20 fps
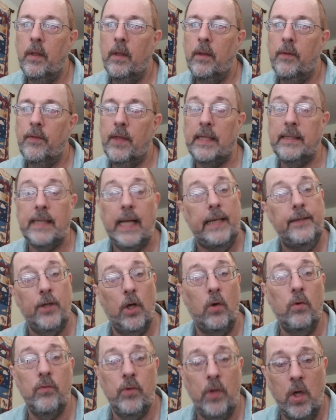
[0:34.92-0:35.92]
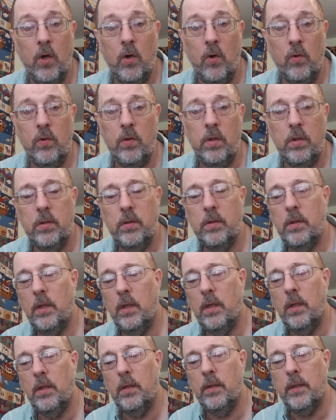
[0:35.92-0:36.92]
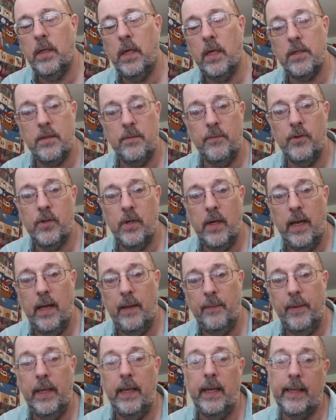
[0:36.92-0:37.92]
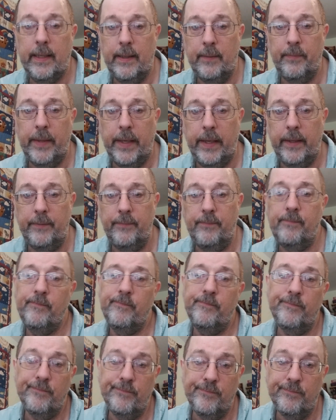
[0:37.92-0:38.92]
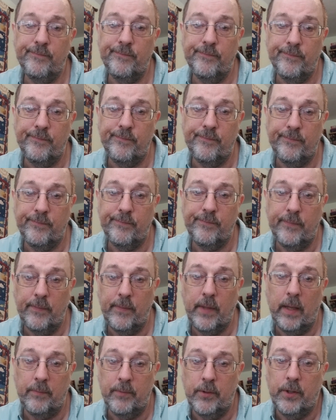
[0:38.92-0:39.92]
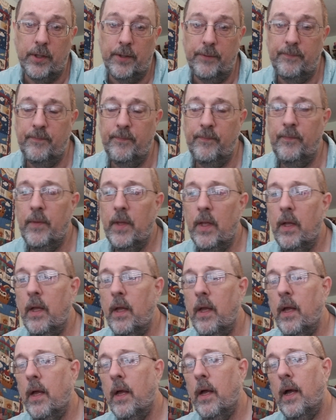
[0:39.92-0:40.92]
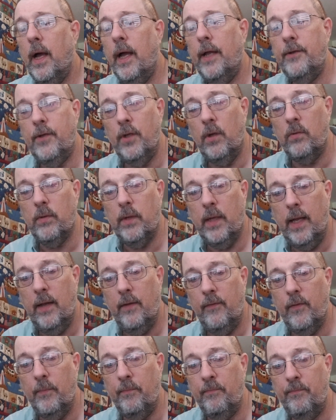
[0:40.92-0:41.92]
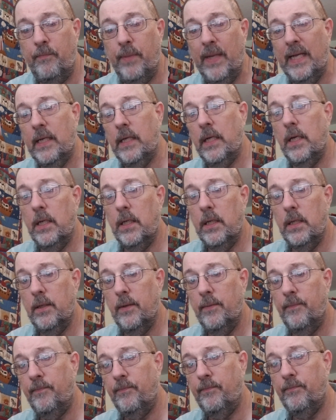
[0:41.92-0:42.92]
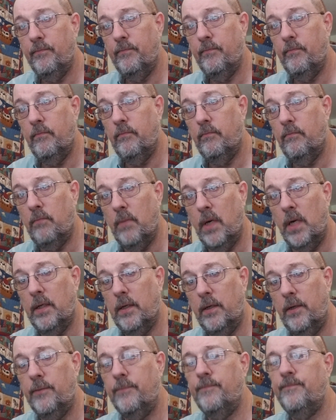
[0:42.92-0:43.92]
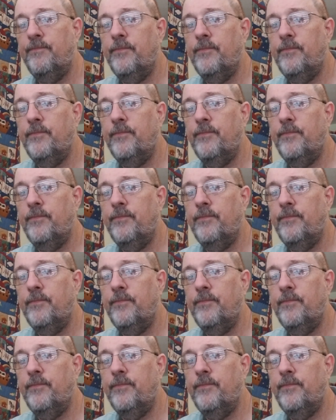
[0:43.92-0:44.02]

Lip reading: Things I don't know. The customers are happy. I get paid. I'm good. I don't have a big monitor.